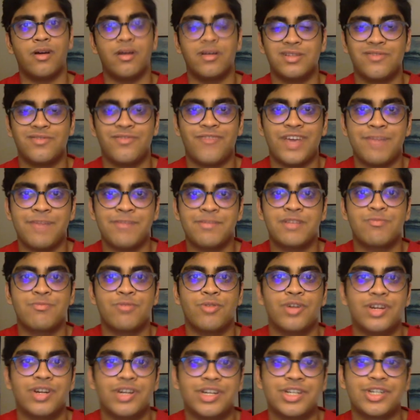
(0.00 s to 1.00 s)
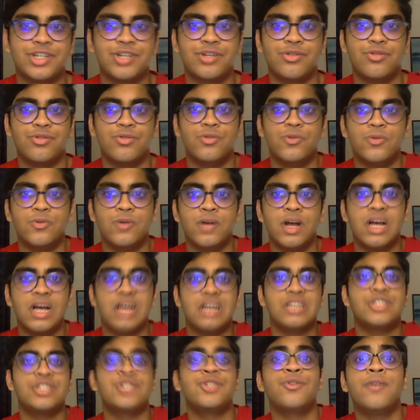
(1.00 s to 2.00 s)
famous politician who
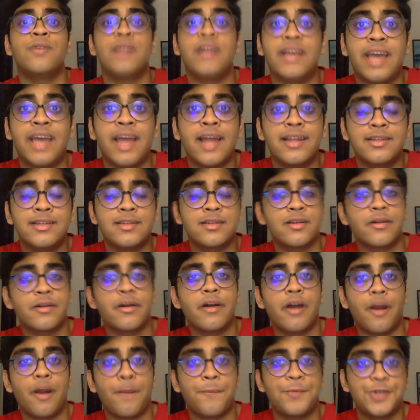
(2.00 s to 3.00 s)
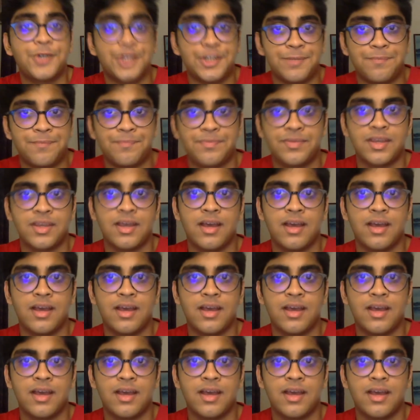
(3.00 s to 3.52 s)
stood against corruption.